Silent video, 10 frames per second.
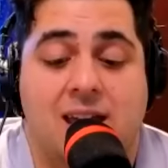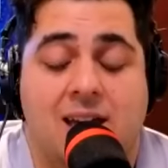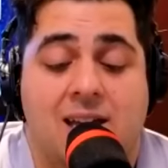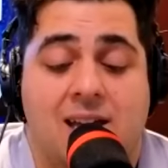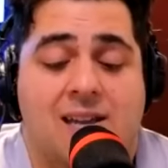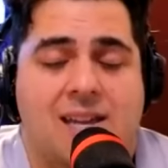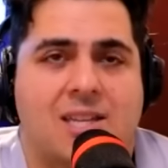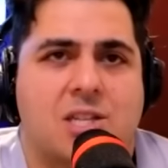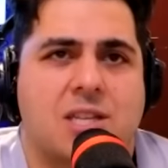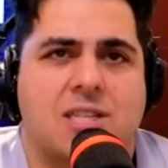Uh,
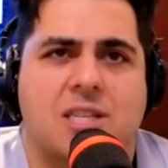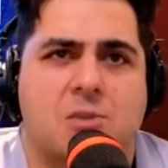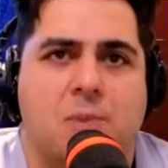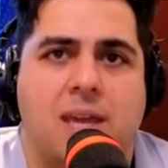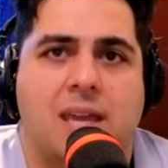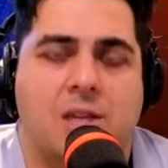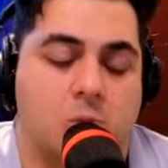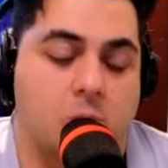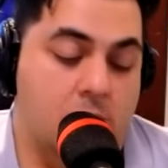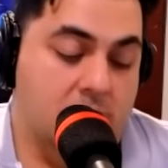he just does these speaking
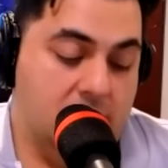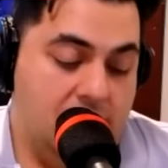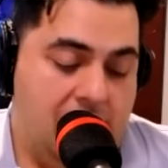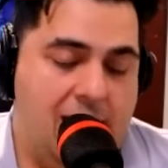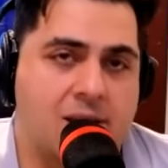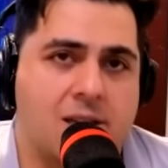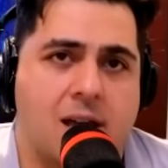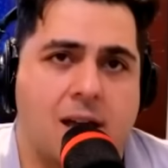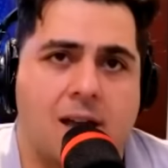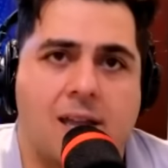tours, and
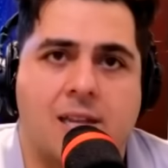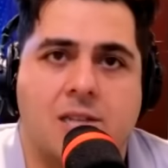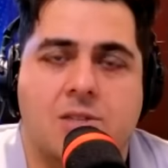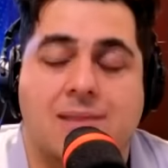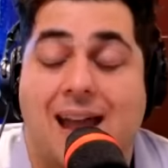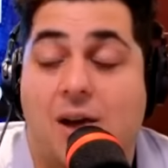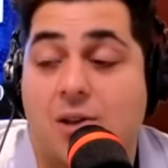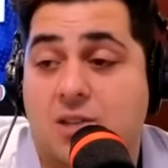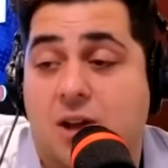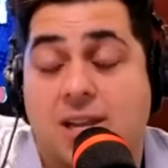uh, and it's now
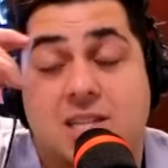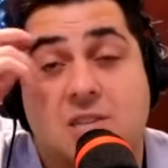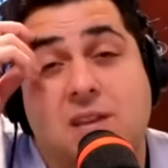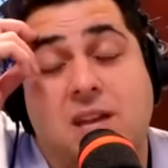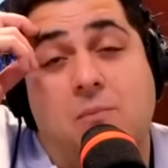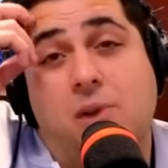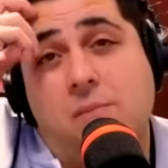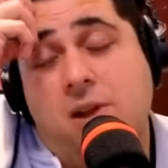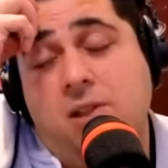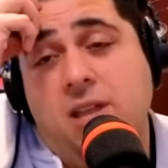his audience has become
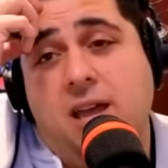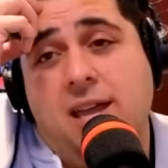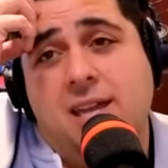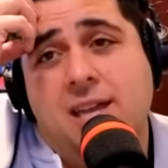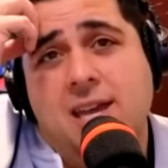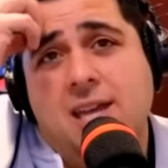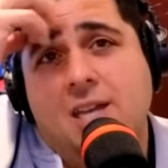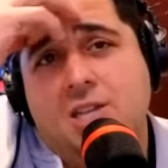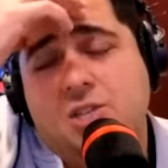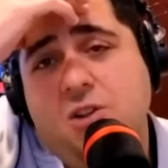primarily like
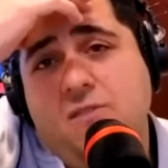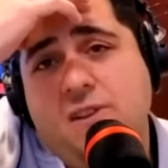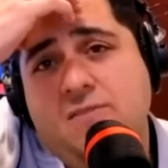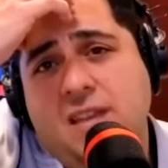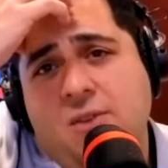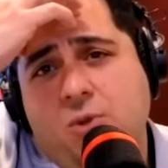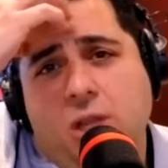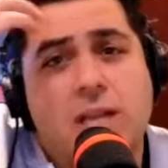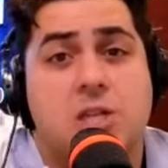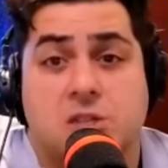conservatives and
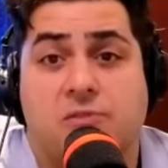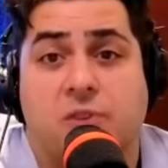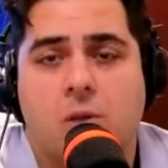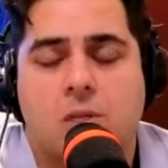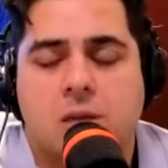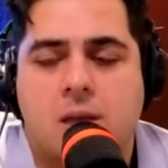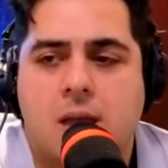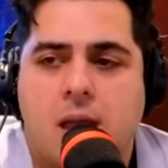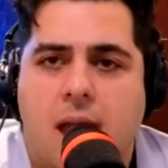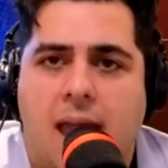religious folks.
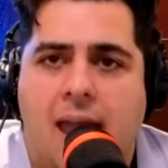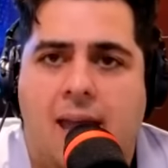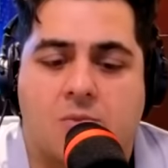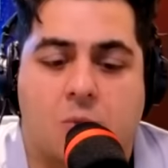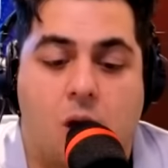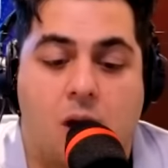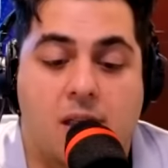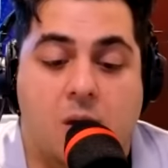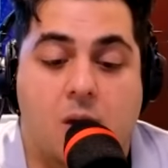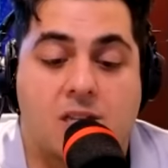And yeah. one
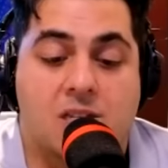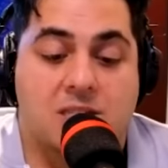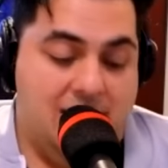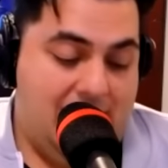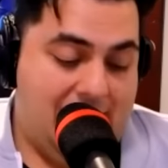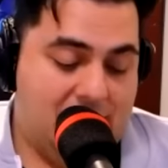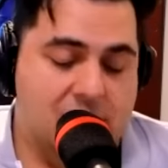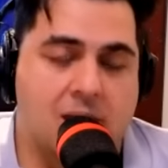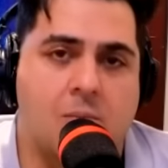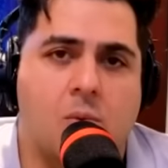of the questions they
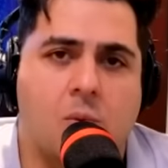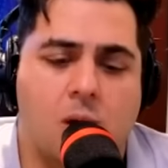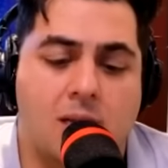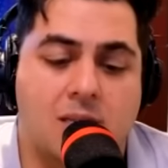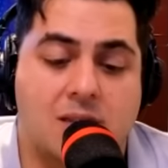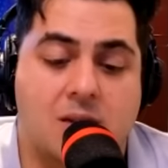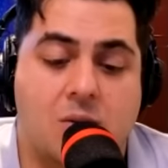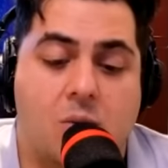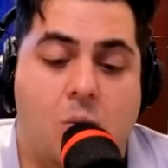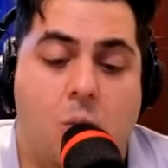asked him was
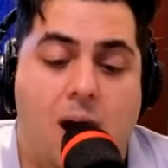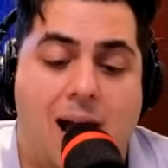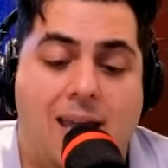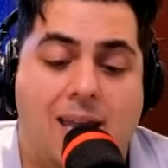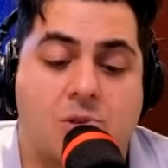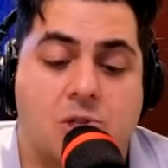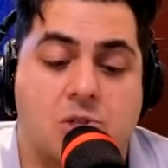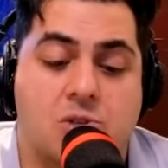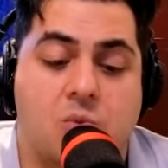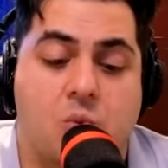why you
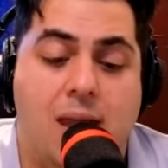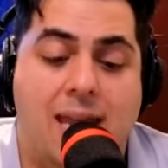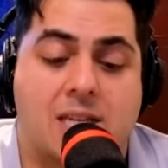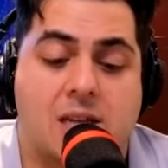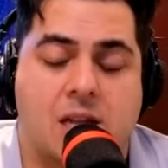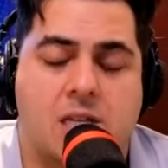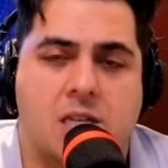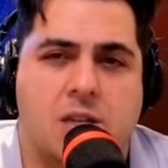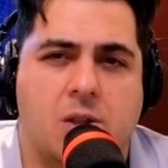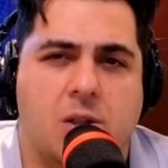should wait
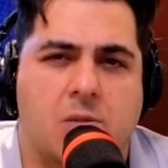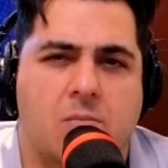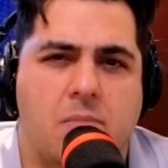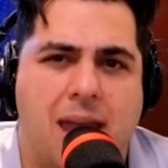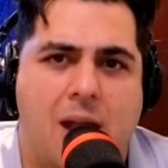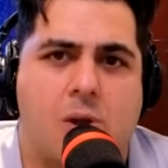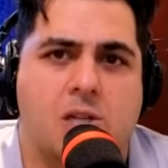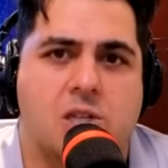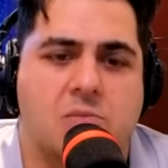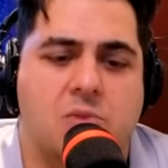until
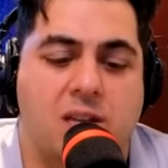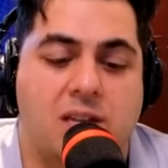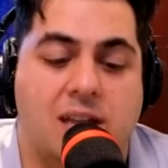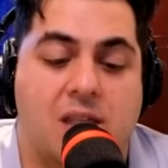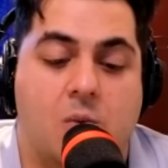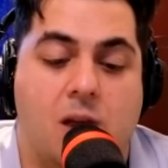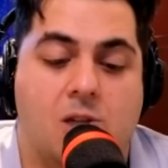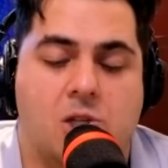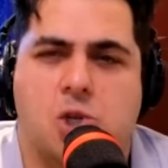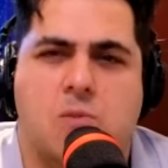marriage to move in together. Why
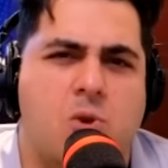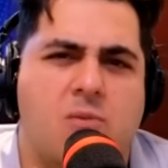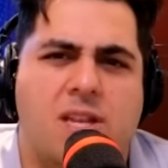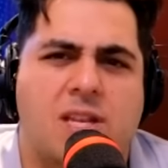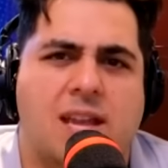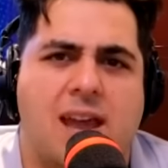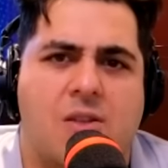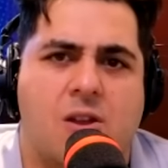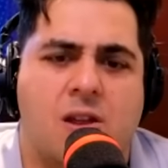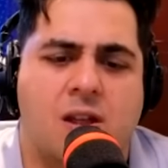you shouldn't move in
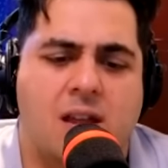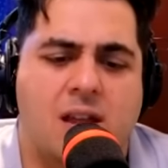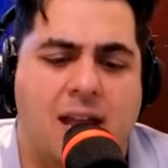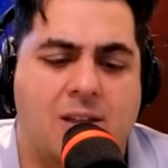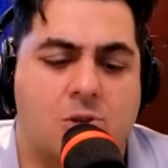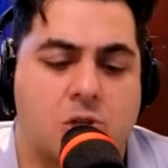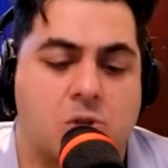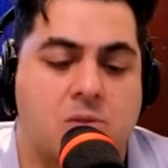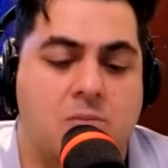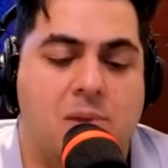together, and you
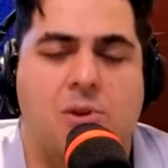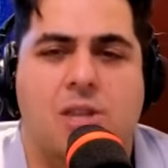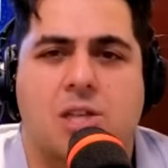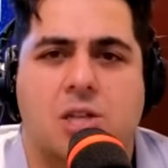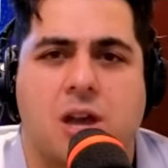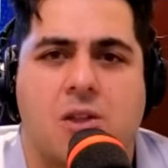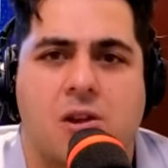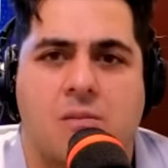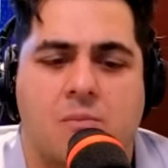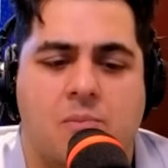shouldn't be with each
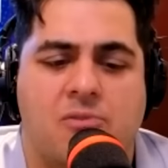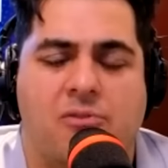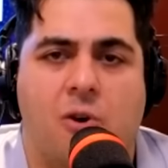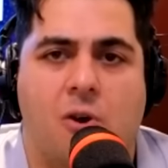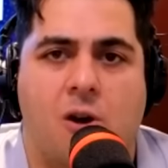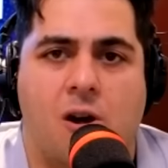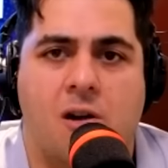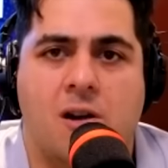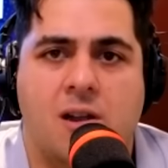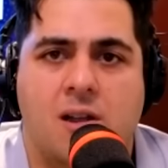other before.